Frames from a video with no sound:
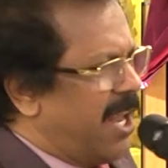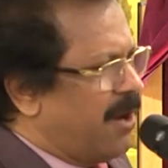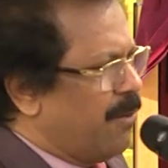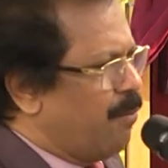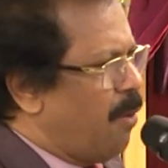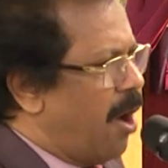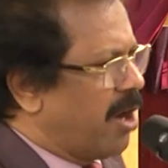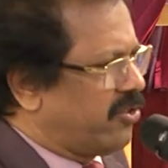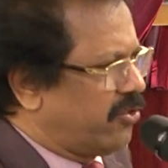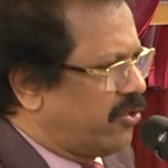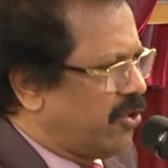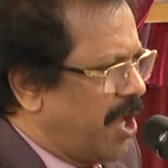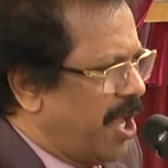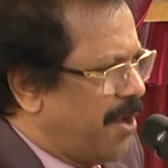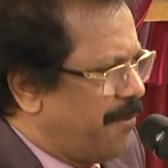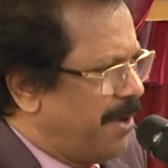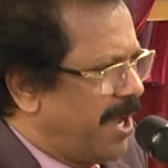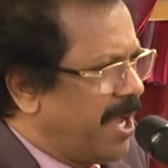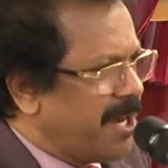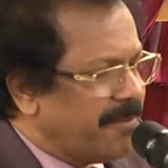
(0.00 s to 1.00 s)

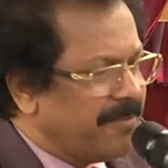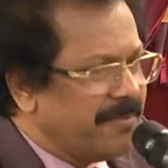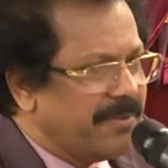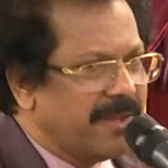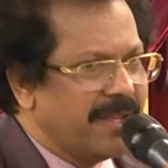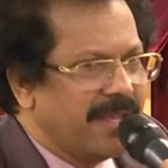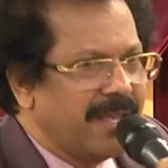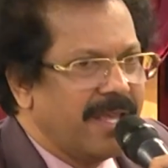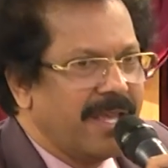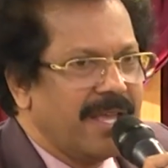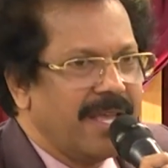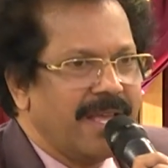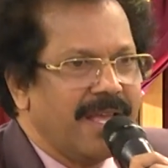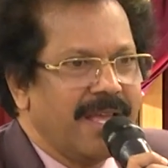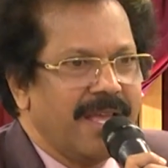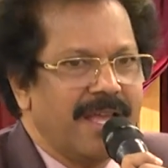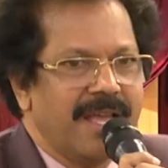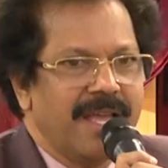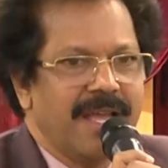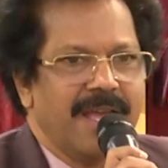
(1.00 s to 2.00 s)
whatsoever
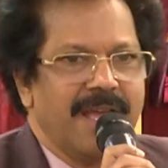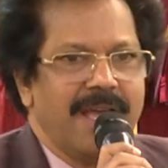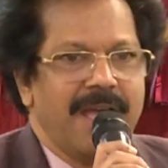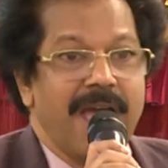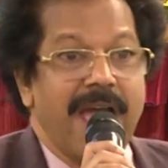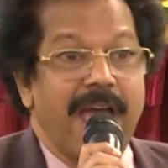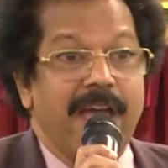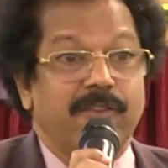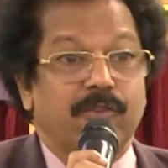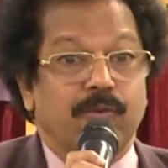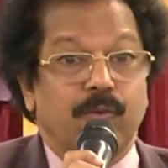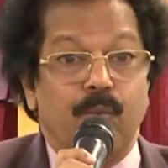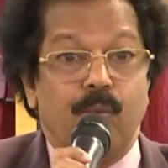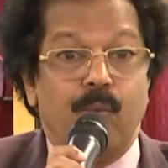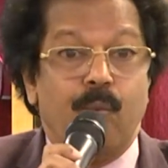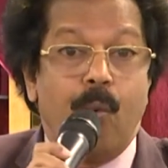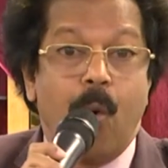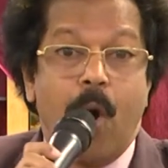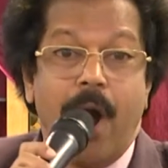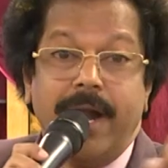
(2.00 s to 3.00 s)
has
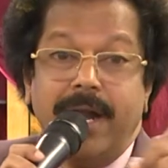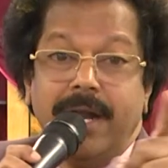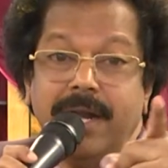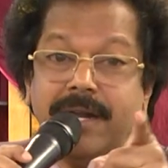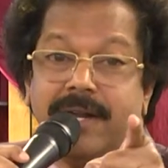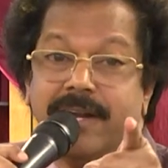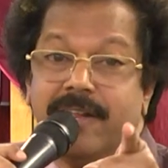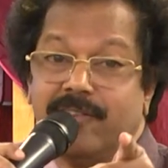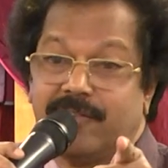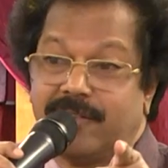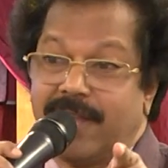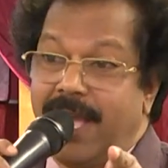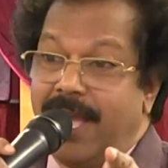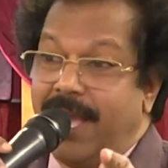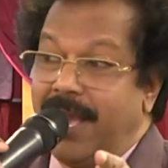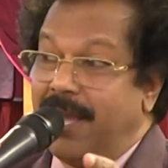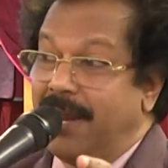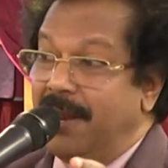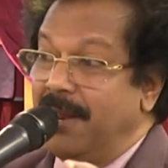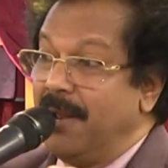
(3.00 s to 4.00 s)
one desire,
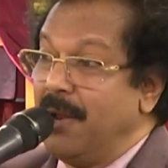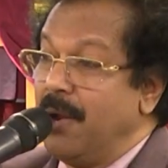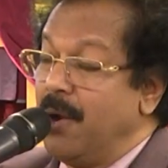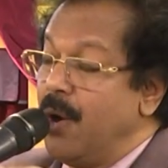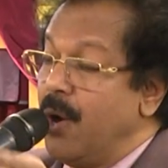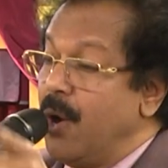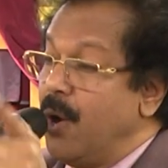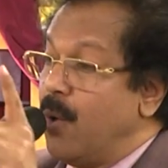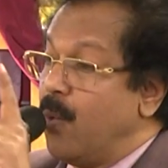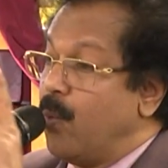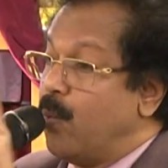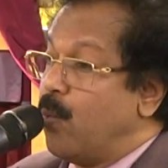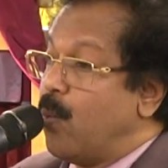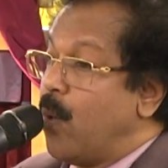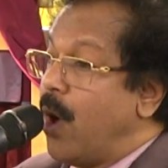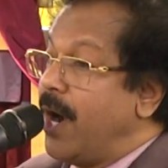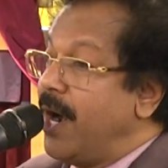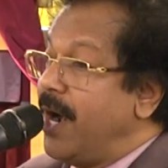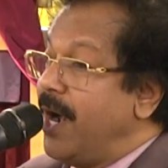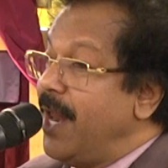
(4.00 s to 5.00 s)

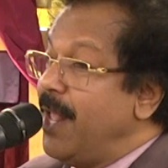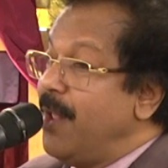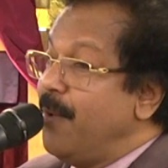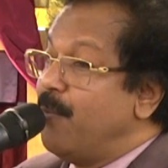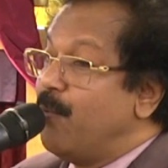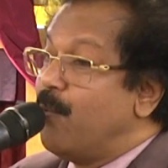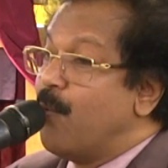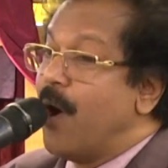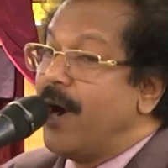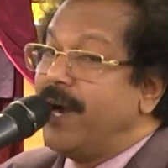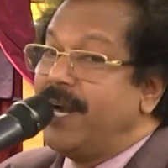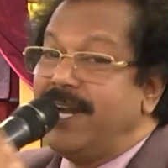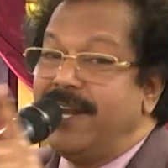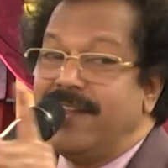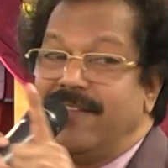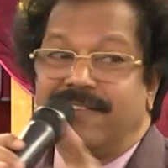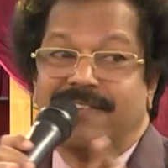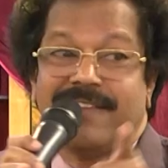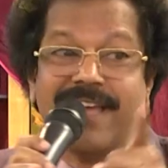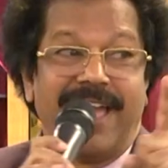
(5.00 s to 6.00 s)
only one
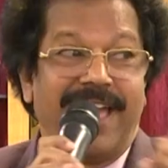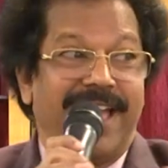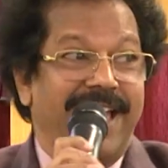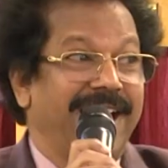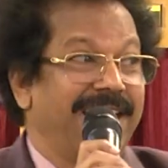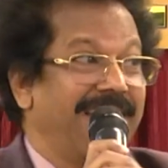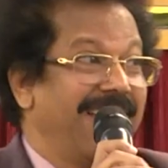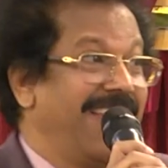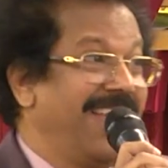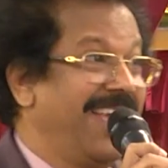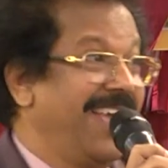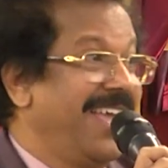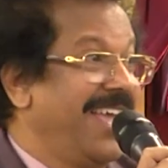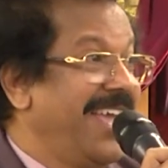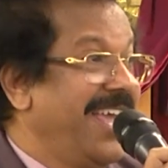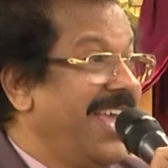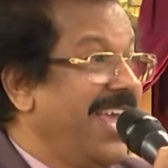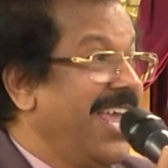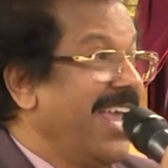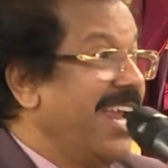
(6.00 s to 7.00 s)
desire.
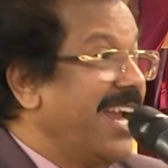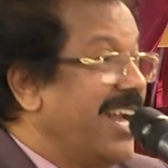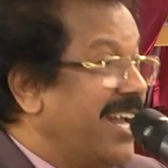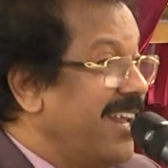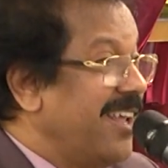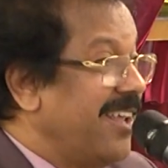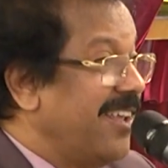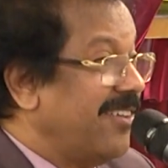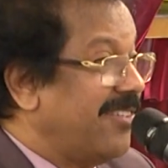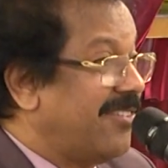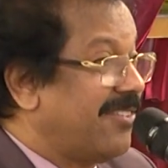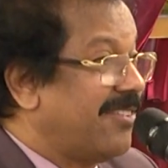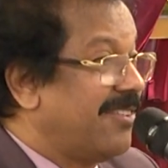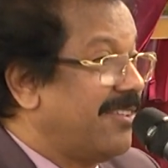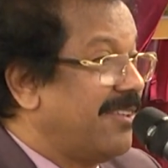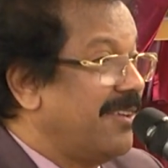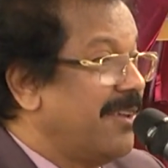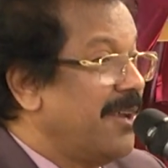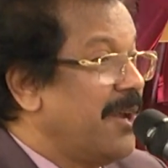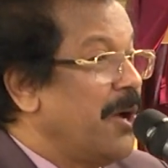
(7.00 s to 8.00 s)
It
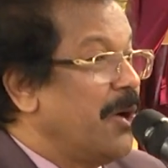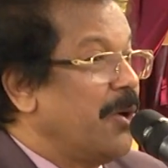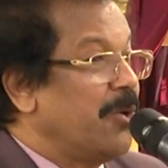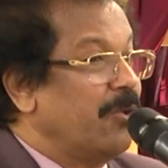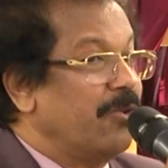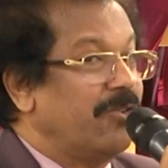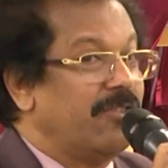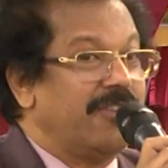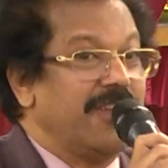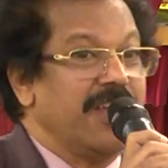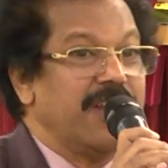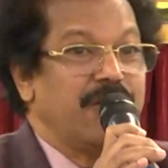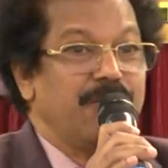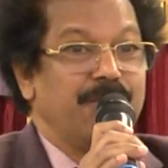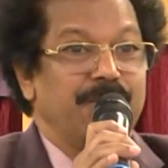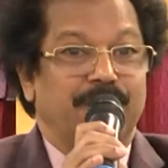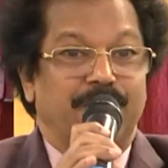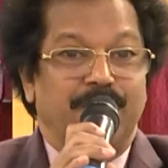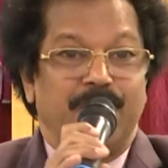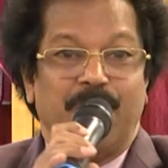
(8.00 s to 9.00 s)
is to sit
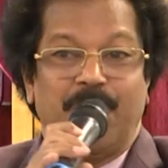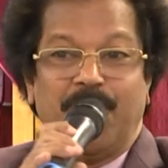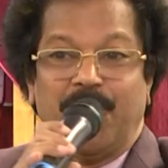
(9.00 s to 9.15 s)
with you.